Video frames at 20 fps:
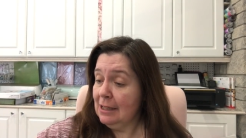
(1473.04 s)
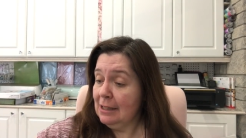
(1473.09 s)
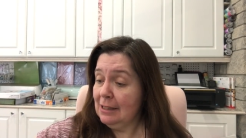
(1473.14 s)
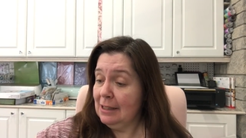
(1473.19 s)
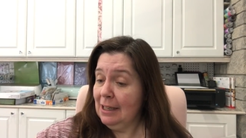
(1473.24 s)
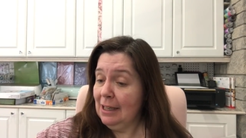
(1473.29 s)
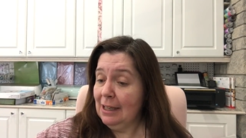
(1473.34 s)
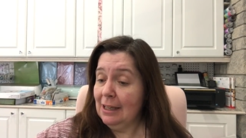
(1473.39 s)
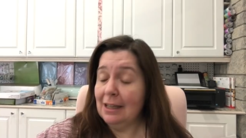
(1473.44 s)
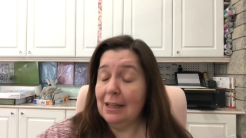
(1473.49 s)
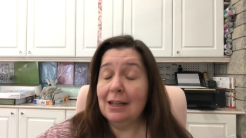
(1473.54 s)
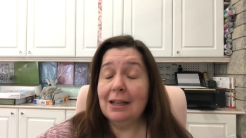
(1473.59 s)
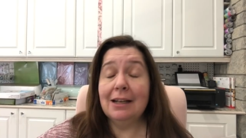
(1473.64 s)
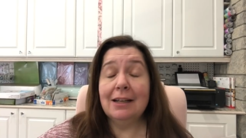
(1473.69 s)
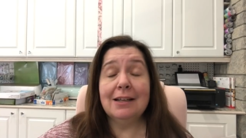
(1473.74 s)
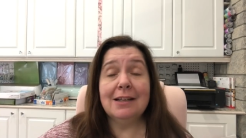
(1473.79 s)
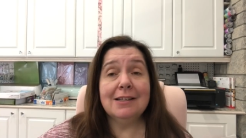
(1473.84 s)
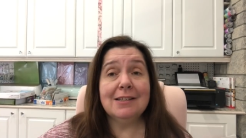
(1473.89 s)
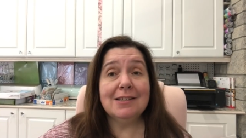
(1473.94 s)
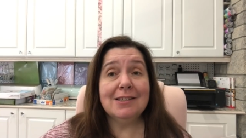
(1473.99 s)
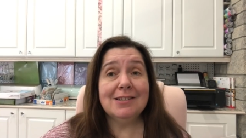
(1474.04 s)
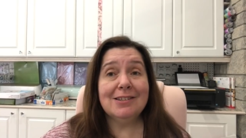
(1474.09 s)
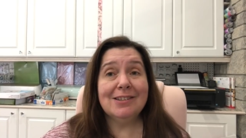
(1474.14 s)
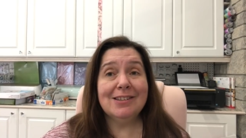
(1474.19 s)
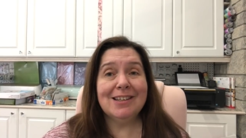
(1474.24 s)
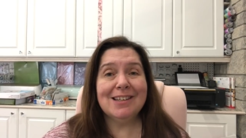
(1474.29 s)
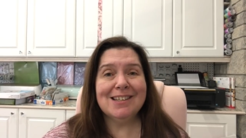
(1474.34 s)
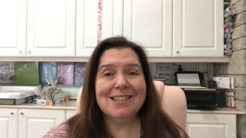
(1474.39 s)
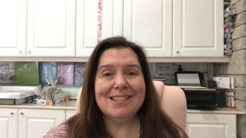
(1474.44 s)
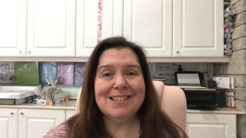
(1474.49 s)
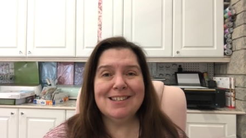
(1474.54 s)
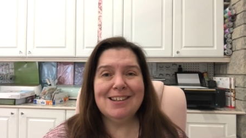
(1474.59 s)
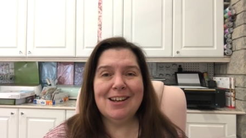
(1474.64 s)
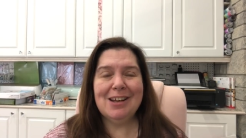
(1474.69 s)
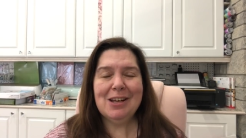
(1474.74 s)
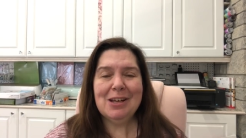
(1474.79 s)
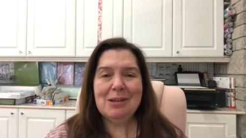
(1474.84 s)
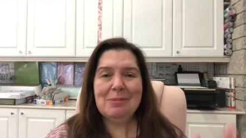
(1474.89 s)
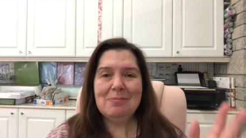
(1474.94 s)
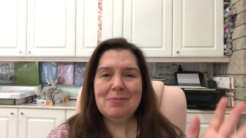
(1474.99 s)
yeah, until next
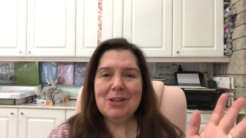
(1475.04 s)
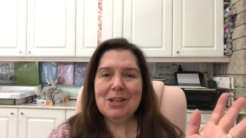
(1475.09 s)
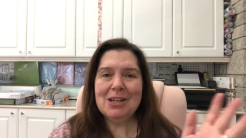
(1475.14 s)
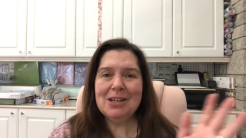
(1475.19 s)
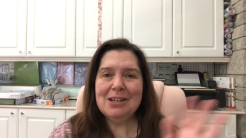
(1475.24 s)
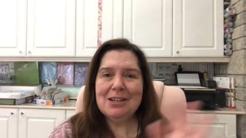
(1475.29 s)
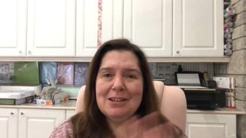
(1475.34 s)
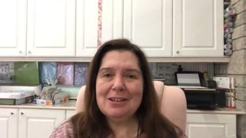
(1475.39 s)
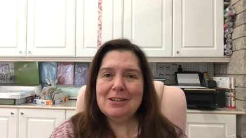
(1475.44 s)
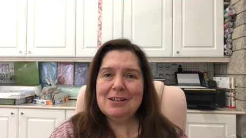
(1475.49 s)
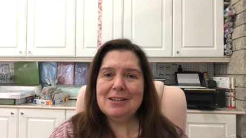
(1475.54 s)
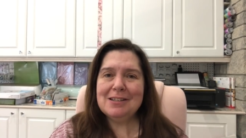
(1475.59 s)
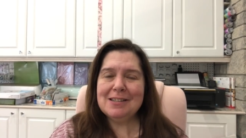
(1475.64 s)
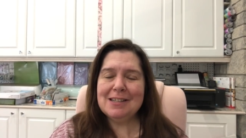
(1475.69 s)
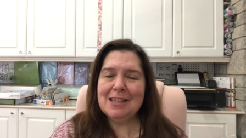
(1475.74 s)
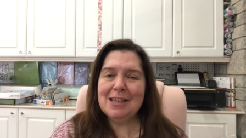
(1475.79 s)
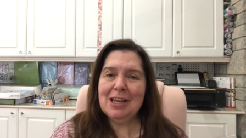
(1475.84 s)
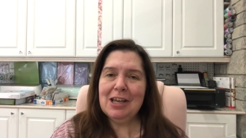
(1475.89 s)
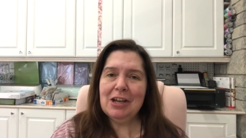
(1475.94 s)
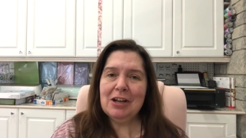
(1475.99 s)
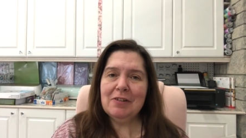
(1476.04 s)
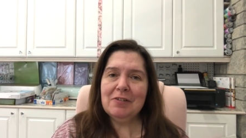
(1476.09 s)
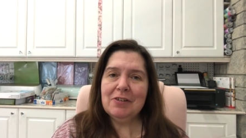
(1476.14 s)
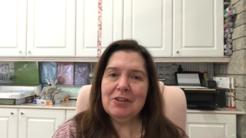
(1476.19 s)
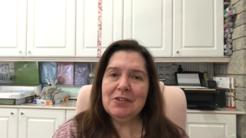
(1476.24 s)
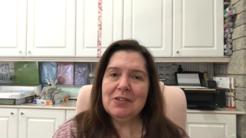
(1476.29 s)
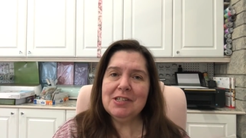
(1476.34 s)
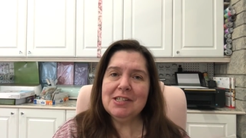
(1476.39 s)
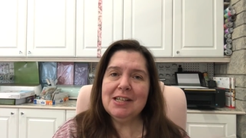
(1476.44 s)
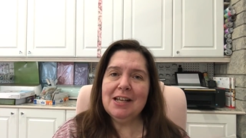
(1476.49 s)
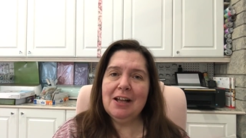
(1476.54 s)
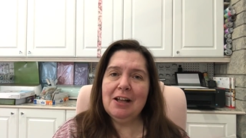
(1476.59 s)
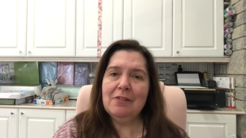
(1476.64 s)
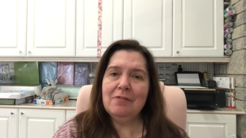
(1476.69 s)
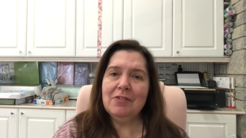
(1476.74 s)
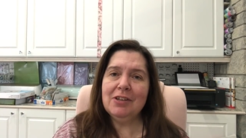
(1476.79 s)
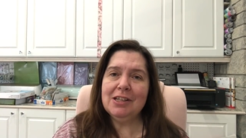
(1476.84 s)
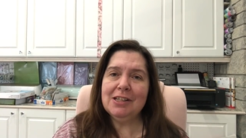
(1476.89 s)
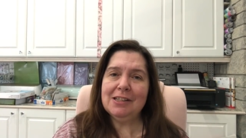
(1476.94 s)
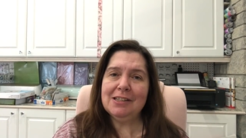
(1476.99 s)
time, uh, take care of
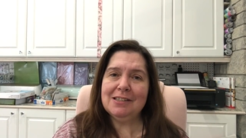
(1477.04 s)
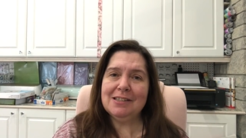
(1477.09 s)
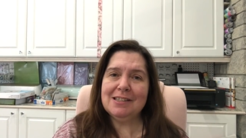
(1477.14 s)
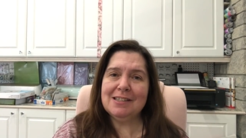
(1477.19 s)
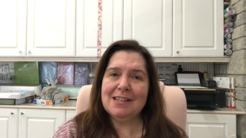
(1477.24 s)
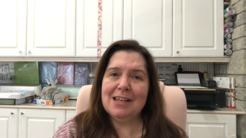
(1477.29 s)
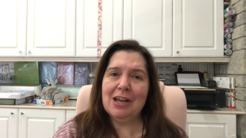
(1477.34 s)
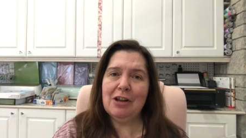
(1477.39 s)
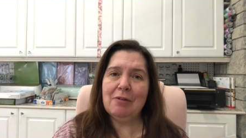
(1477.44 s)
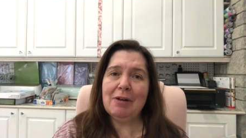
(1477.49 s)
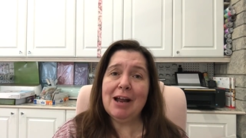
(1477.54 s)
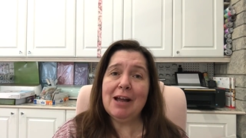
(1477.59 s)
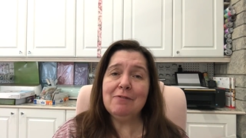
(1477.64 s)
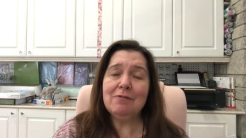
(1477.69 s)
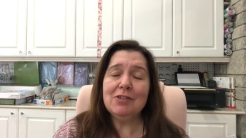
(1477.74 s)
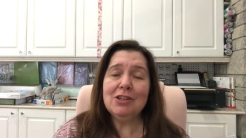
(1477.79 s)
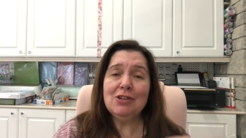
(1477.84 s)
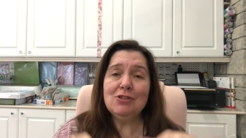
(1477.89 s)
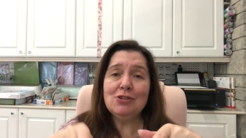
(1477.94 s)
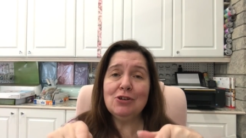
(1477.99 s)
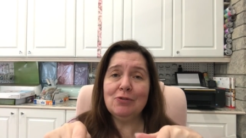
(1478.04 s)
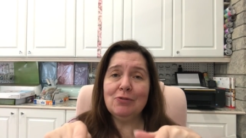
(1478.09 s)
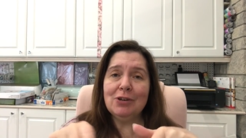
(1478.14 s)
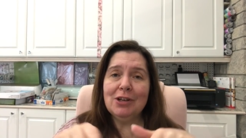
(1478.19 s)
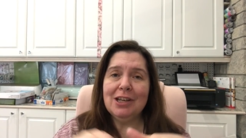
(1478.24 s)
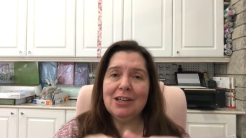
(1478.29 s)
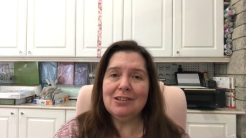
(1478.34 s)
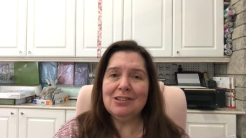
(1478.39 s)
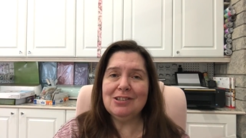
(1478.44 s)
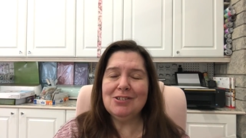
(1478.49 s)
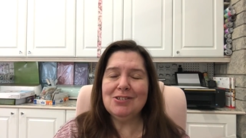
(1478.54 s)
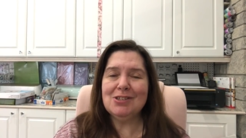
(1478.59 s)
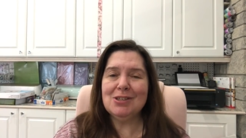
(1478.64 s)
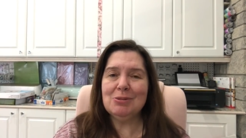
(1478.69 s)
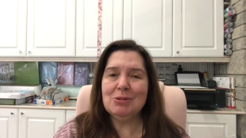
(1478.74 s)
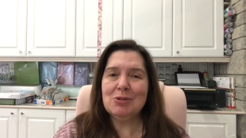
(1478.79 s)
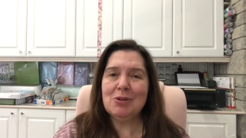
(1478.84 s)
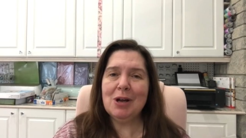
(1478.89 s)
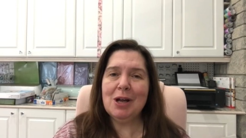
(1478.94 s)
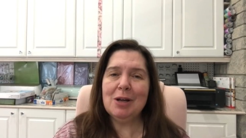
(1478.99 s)
yourself and stay crafty. Don't forget to
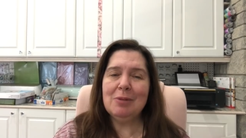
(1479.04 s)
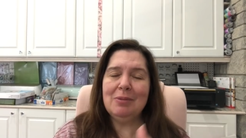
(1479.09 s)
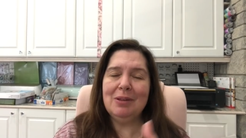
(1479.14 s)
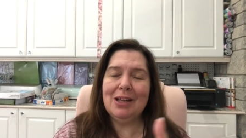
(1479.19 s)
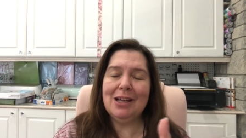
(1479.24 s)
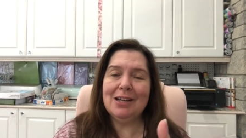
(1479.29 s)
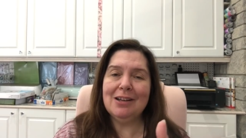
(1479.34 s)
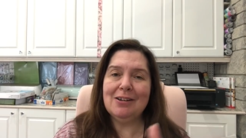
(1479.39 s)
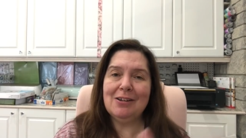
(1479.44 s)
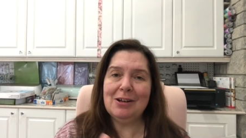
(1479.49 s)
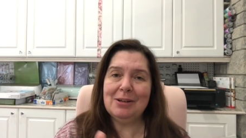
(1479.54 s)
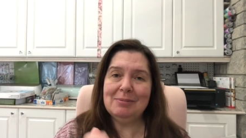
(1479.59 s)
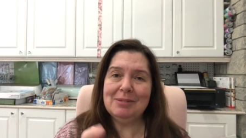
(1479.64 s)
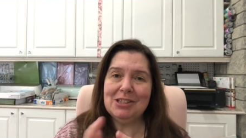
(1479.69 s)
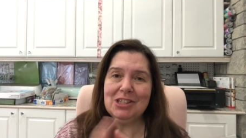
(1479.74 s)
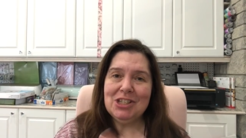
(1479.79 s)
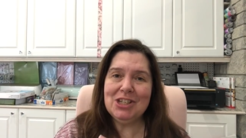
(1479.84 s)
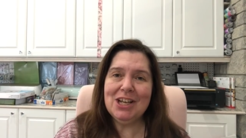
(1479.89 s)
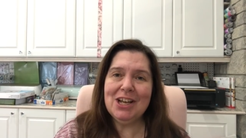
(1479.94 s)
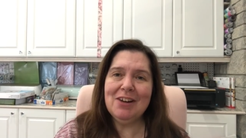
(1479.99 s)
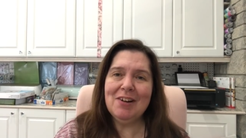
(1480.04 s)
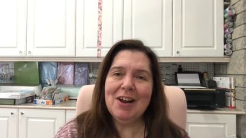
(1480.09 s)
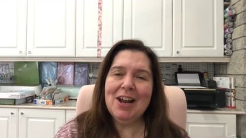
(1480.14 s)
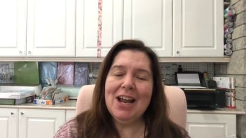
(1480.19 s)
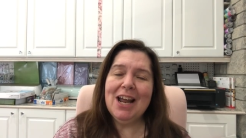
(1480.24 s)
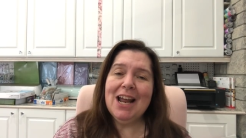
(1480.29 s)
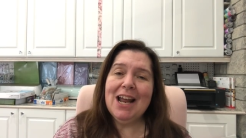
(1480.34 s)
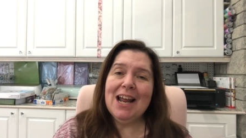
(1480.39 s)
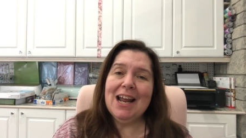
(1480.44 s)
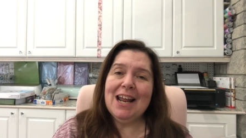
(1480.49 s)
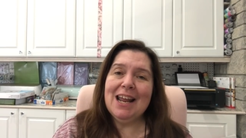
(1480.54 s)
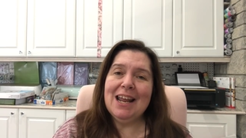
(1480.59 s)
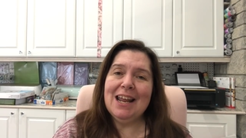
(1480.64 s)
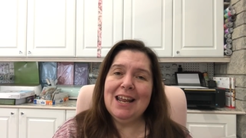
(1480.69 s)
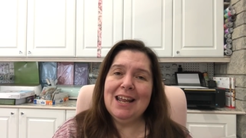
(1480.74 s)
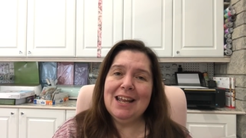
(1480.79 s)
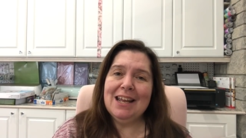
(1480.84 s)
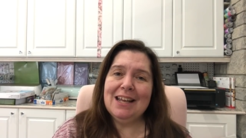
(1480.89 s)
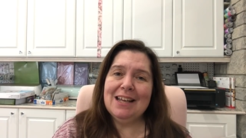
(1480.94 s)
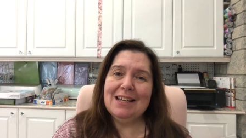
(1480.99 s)
subscribe, like, comment, share.
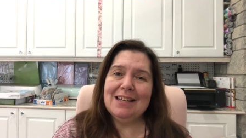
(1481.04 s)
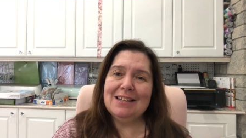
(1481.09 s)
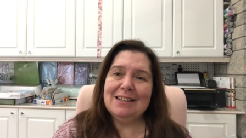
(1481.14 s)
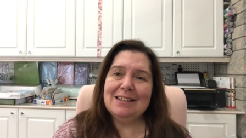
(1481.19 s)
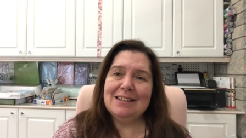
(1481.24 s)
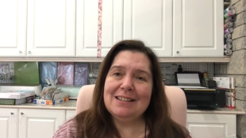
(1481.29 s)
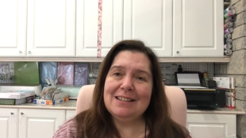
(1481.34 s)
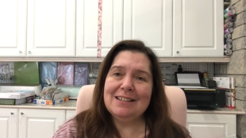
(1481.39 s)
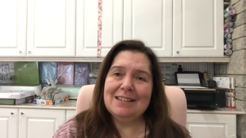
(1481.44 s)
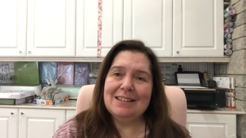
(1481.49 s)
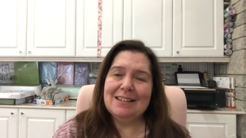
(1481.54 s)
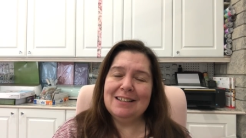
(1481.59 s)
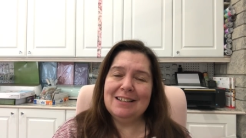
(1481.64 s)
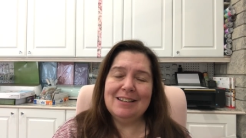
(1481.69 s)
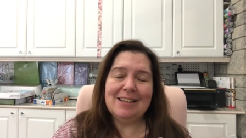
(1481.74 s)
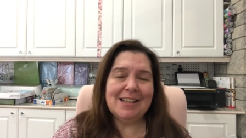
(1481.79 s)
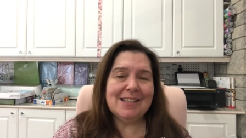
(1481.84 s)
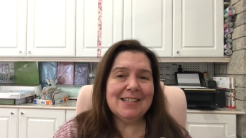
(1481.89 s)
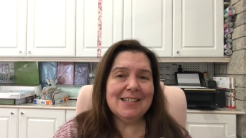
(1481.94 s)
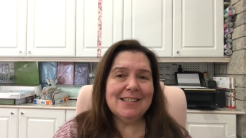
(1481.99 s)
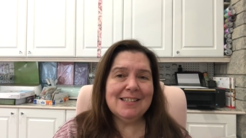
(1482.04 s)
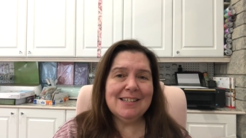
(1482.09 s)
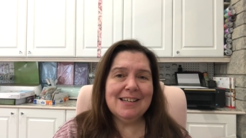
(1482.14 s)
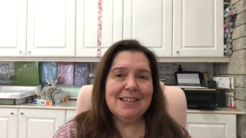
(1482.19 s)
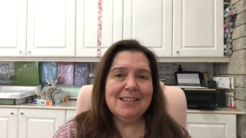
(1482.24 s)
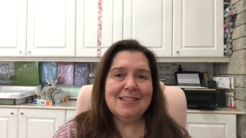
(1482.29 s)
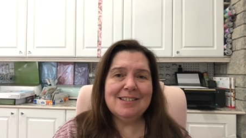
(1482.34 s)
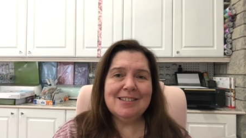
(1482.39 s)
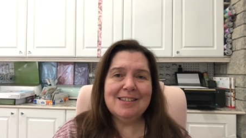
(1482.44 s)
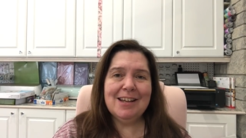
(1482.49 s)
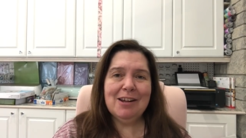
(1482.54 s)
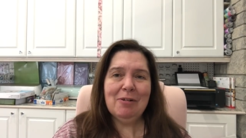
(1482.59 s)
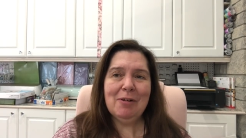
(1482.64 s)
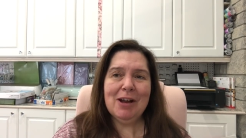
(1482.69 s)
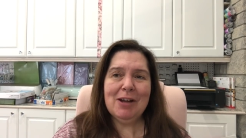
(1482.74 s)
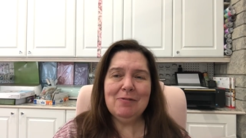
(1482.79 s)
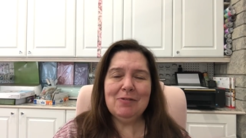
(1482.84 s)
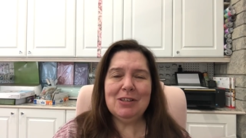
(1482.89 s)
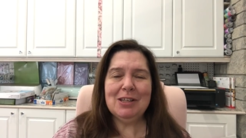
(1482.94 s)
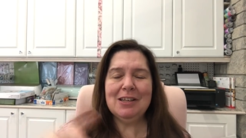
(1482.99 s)
And as I said, stay
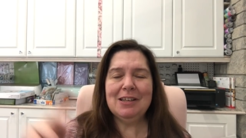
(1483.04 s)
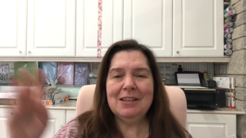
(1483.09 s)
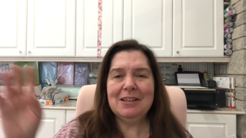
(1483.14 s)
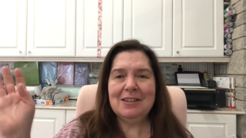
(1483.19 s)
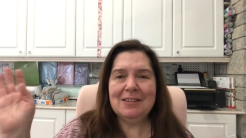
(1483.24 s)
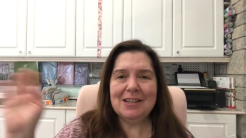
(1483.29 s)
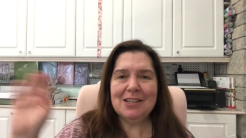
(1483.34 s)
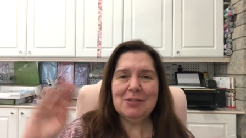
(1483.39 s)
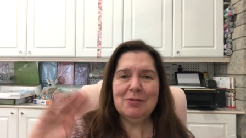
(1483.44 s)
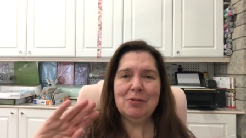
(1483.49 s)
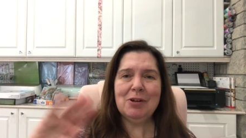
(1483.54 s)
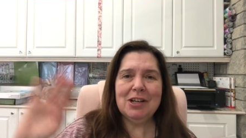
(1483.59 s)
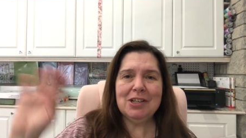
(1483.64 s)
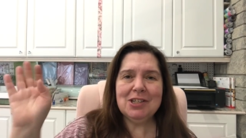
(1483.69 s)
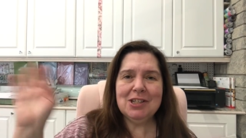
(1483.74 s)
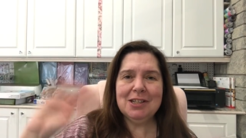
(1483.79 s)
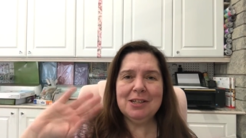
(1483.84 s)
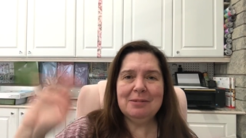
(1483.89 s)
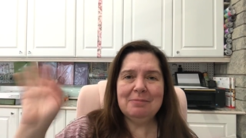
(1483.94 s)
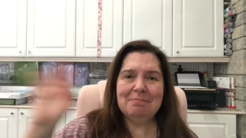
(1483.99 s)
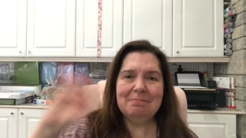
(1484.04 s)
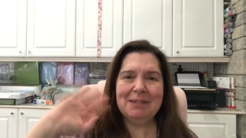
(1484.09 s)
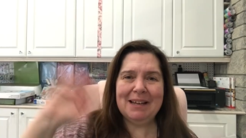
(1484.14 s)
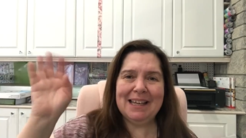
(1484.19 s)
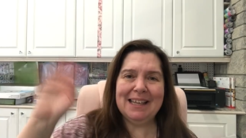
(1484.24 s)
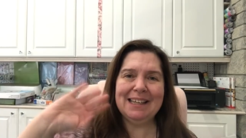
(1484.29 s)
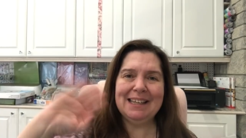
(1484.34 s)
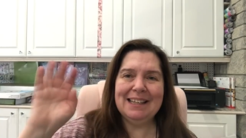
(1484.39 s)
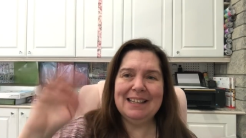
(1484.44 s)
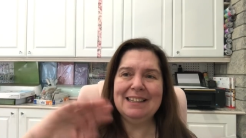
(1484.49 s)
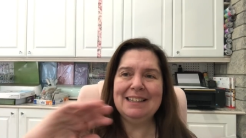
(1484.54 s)
crafty. Thanks for watching. Bye.